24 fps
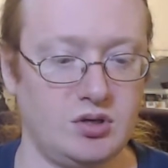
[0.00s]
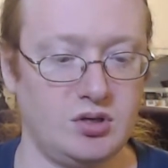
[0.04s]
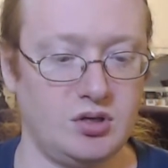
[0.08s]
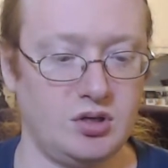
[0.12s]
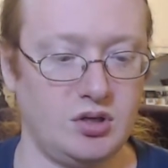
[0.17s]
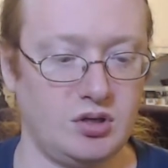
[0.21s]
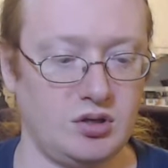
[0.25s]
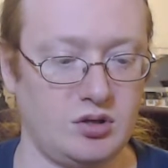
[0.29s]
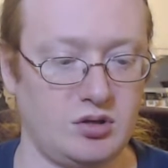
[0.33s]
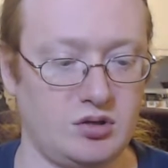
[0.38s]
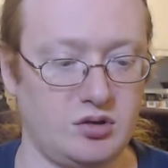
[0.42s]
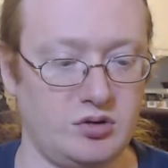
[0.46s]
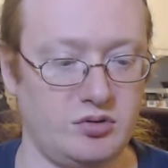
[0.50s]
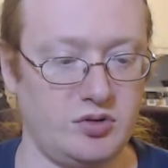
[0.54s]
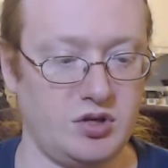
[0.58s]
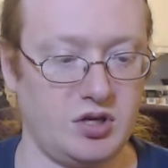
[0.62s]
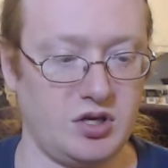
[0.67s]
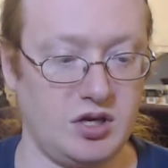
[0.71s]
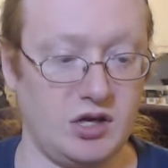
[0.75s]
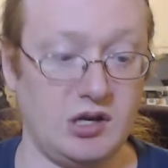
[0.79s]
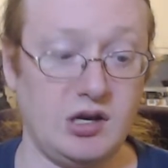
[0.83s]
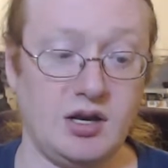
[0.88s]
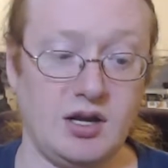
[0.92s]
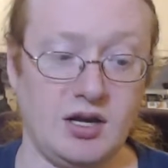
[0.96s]
including
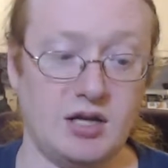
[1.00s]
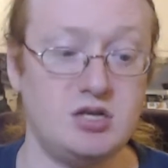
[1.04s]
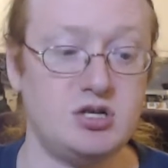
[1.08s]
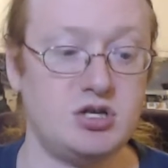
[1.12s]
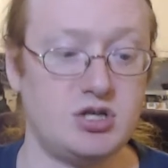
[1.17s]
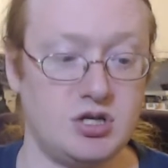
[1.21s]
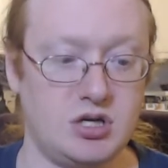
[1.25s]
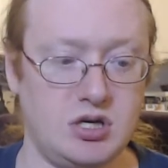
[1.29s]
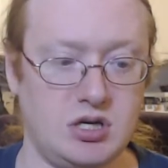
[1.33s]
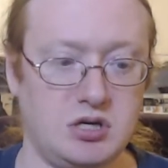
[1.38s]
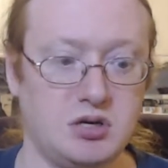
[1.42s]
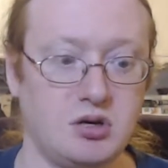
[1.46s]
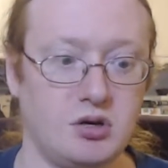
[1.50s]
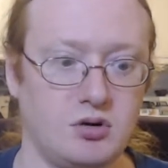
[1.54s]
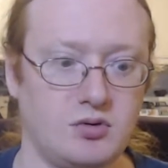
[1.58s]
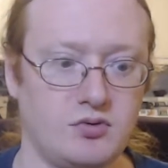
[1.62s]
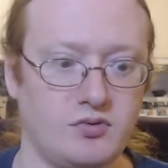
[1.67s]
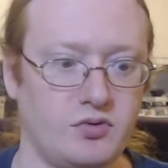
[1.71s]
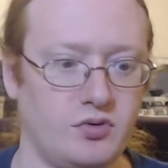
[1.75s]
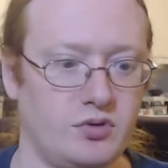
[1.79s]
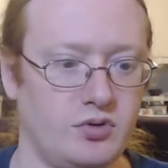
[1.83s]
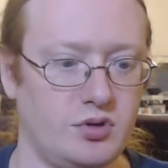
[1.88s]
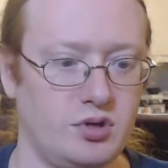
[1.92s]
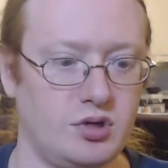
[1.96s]
an engineer
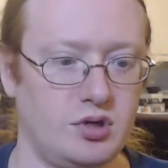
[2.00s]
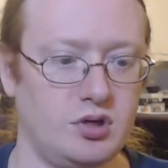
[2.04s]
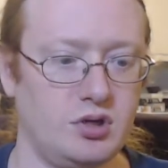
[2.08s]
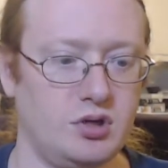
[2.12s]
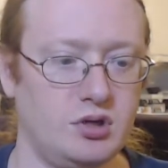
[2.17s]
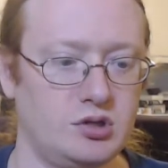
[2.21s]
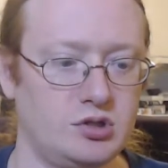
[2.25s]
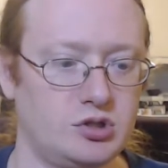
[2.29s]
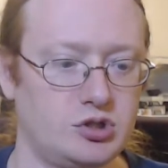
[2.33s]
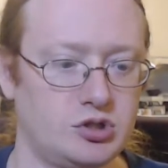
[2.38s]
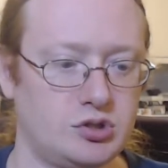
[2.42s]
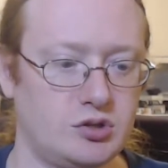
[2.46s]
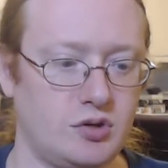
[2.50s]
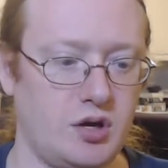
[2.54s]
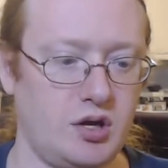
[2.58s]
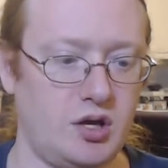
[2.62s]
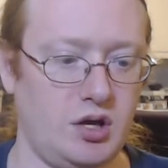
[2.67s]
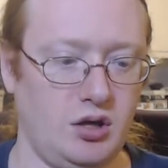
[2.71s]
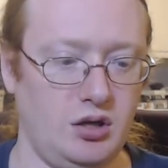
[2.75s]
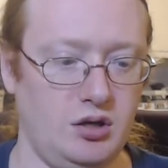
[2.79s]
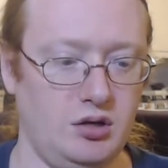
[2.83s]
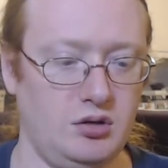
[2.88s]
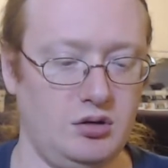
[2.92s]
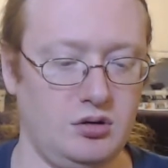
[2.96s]
for the
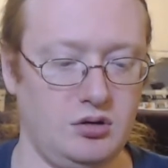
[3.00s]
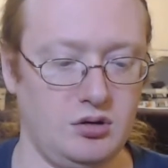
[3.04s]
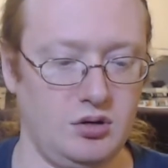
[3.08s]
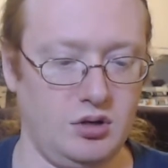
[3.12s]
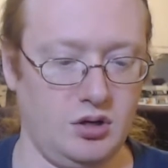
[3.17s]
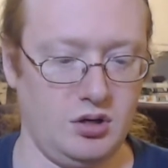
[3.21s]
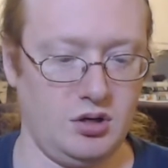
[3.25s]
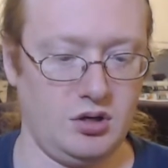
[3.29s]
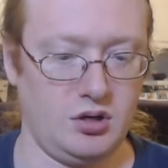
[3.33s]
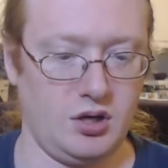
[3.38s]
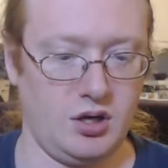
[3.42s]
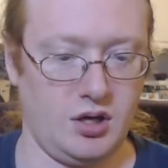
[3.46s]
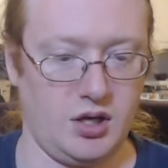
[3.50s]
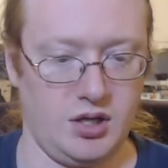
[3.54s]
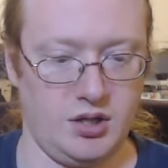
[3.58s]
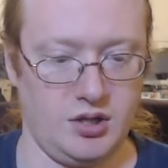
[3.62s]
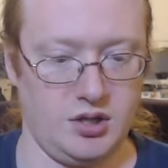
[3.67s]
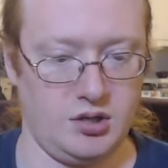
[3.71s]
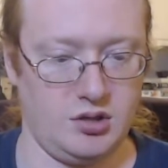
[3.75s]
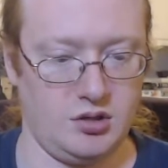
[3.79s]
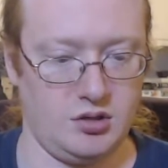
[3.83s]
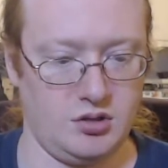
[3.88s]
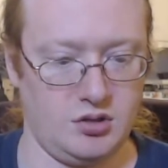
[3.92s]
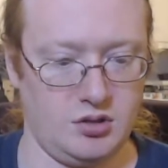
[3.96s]
train, and
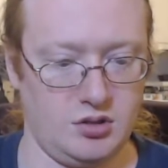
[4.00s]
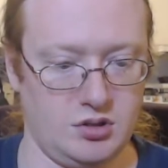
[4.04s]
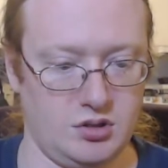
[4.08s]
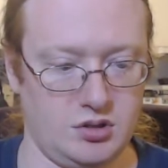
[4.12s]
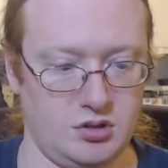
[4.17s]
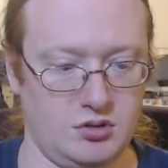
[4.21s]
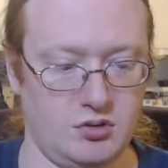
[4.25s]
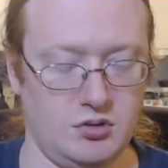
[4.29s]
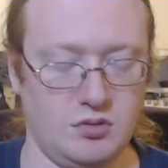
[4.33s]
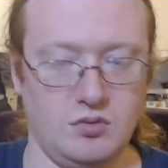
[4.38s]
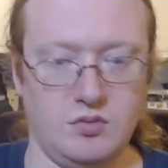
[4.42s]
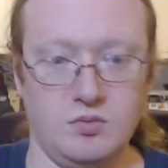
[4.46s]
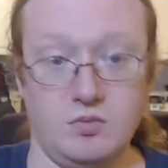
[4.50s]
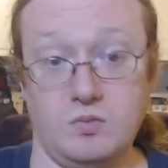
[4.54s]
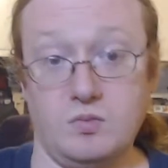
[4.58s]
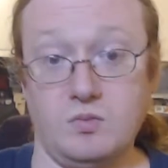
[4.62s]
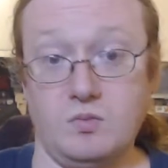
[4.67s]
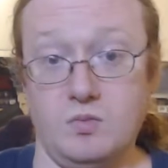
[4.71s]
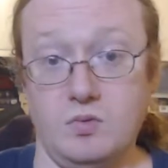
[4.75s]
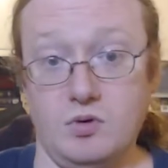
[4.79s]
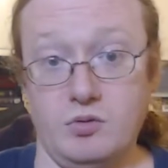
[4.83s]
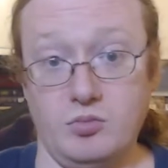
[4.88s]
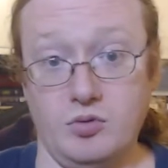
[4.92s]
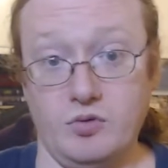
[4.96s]
then
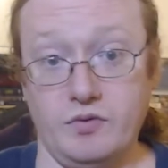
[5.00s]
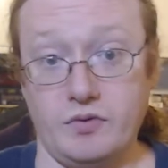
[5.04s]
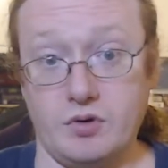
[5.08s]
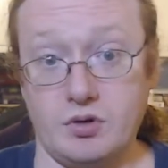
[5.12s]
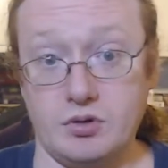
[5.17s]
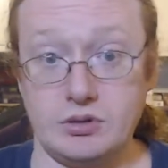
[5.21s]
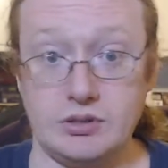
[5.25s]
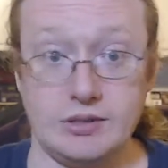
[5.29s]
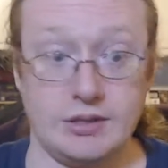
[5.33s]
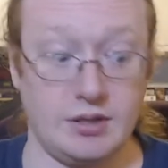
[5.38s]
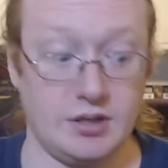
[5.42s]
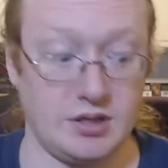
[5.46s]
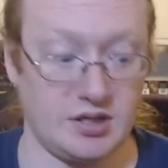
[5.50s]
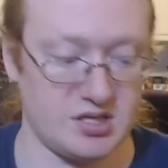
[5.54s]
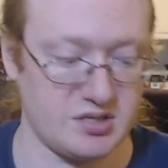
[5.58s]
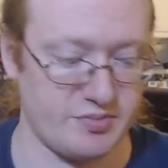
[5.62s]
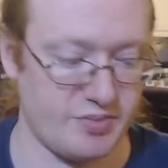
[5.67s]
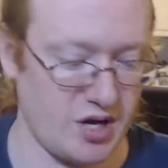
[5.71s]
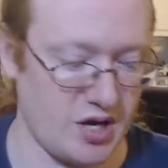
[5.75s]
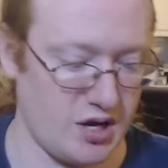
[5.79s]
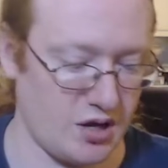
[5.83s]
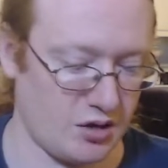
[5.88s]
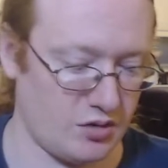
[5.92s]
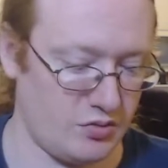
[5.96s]
we move on to the next
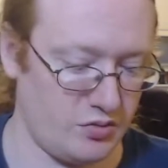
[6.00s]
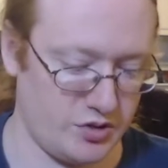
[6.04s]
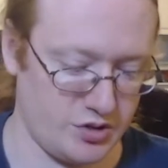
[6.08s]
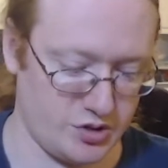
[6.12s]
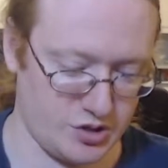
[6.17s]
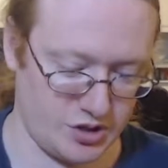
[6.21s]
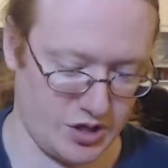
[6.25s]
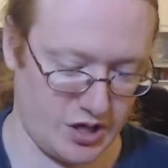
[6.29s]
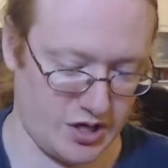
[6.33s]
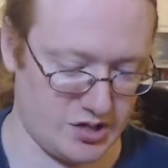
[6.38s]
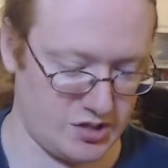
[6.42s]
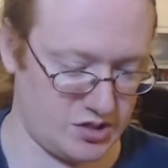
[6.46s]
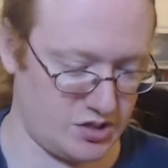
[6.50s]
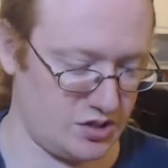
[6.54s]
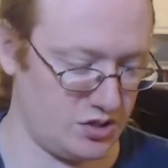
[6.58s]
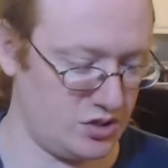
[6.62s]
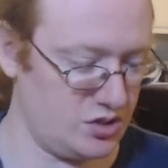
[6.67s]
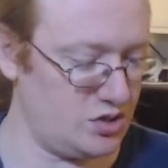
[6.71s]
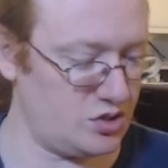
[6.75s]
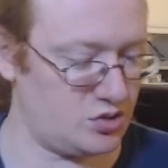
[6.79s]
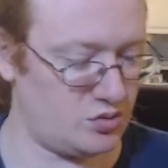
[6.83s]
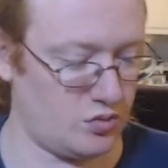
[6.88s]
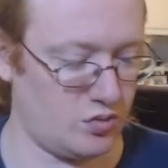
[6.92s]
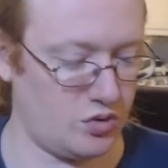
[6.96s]
pack, which has at
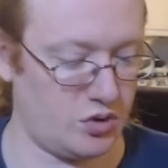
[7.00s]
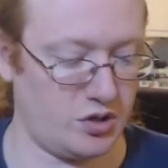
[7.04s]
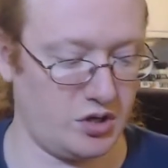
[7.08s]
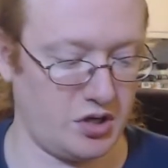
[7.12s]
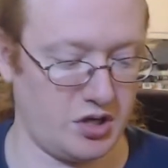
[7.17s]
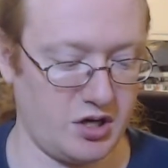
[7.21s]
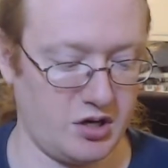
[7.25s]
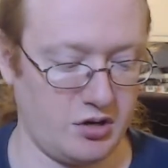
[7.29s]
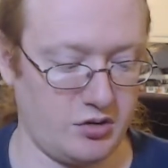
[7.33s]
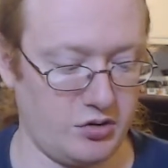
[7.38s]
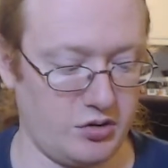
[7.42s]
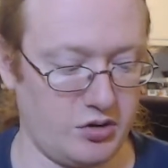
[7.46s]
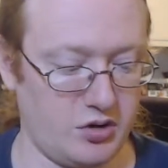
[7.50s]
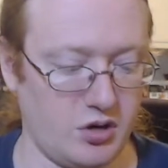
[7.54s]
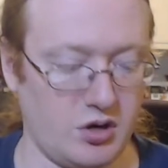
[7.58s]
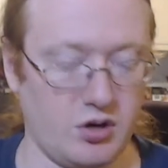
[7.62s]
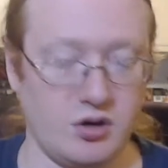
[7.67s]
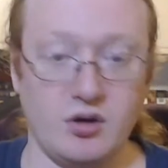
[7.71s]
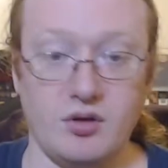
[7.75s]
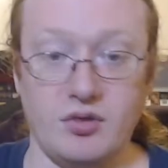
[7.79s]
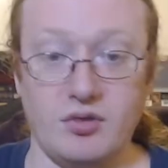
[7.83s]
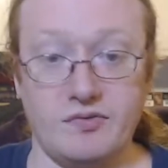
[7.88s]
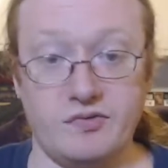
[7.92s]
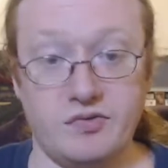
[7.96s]
least one encounter card
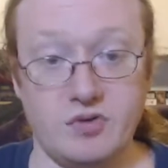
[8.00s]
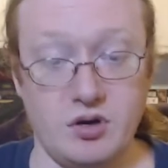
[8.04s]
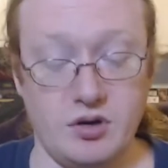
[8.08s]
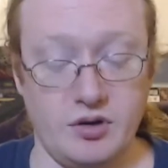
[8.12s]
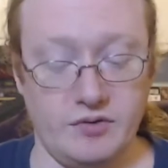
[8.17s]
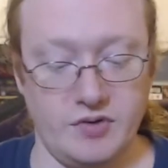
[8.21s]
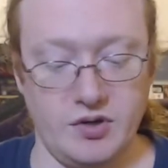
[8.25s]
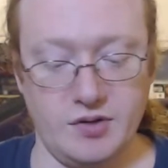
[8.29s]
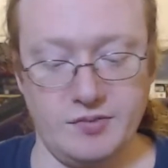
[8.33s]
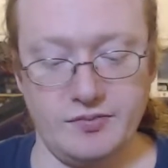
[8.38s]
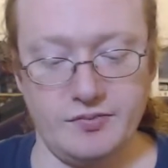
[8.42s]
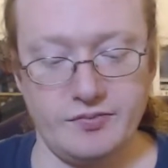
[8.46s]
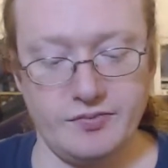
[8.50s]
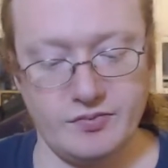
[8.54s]
on the front of it.